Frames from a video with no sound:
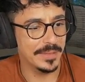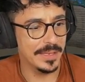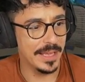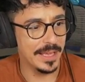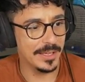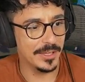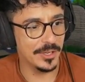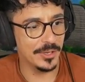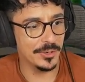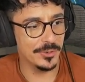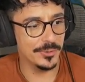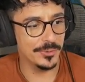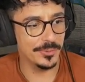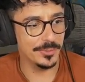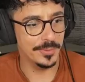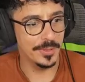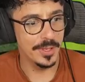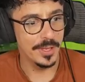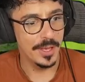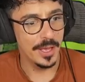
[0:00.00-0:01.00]
Yeah, cool.
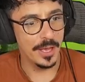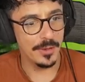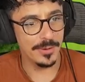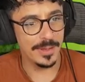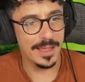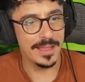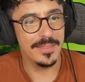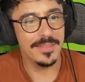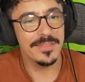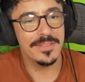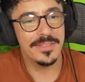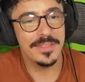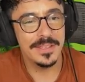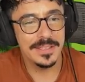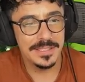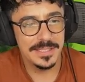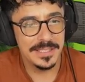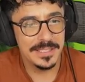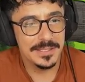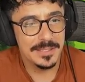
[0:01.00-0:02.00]
Okay,
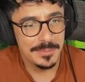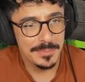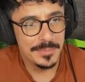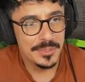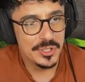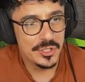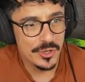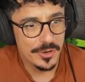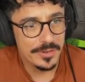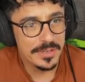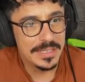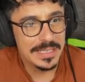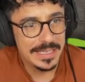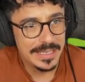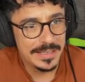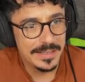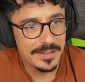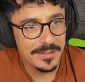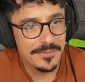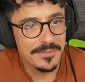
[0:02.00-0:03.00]
this is the
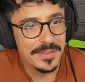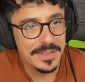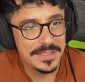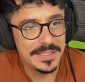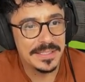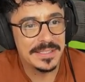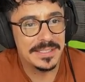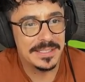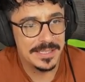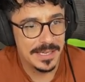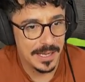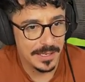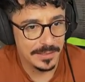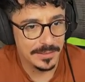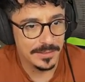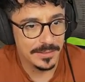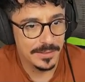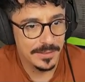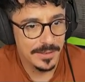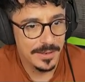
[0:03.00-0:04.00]
majority of this is
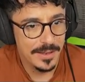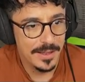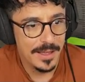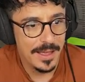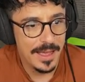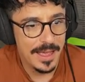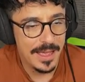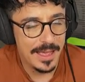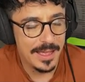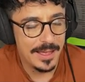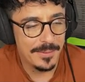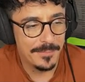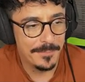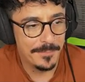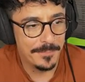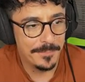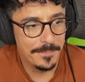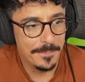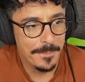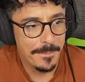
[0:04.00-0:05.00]
done.
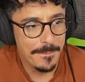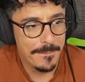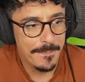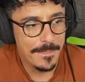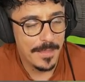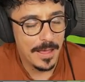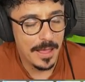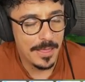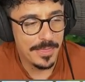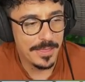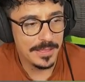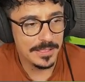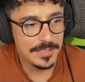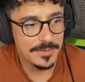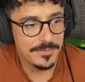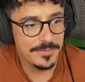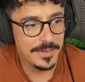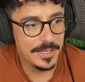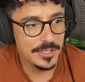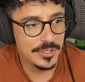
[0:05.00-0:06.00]
Um, I think
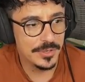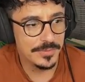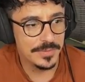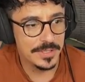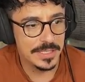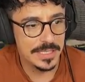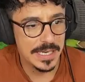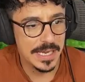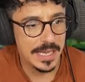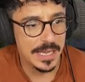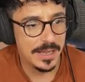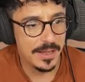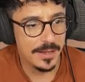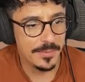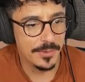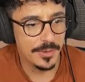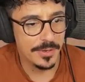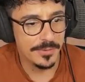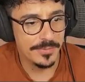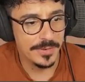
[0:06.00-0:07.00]
to finish off today,
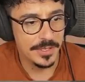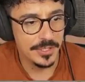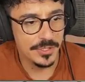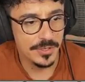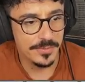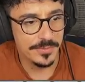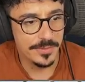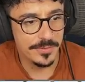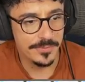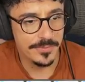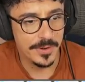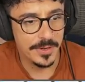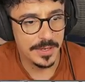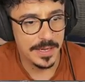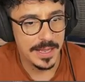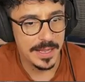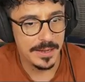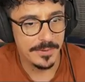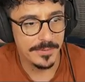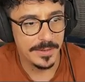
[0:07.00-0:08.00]
I'm going to finish off the front
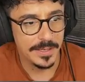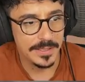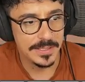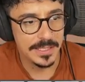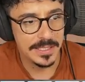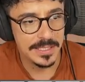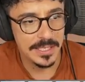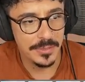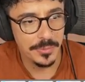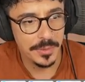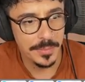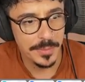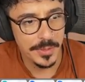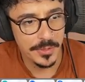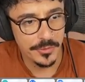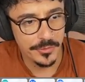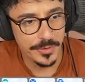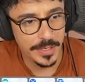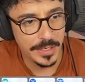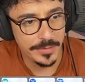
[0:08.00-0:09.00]
area because I still want to
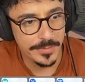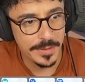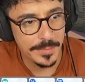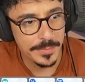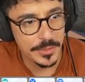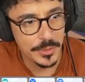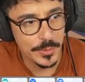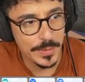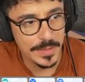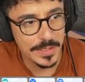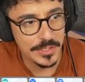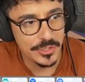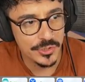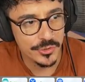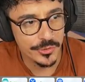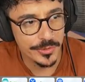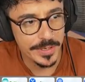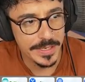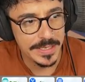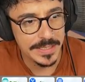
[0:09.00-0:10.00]
put greenery in between these
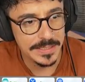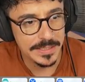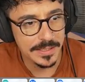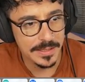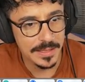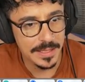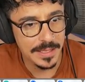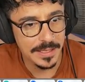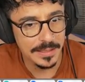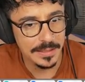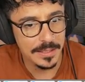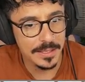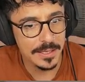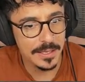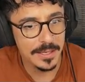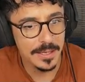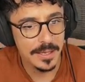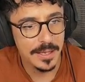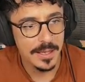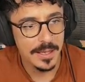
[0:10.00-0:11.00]
trees, I think.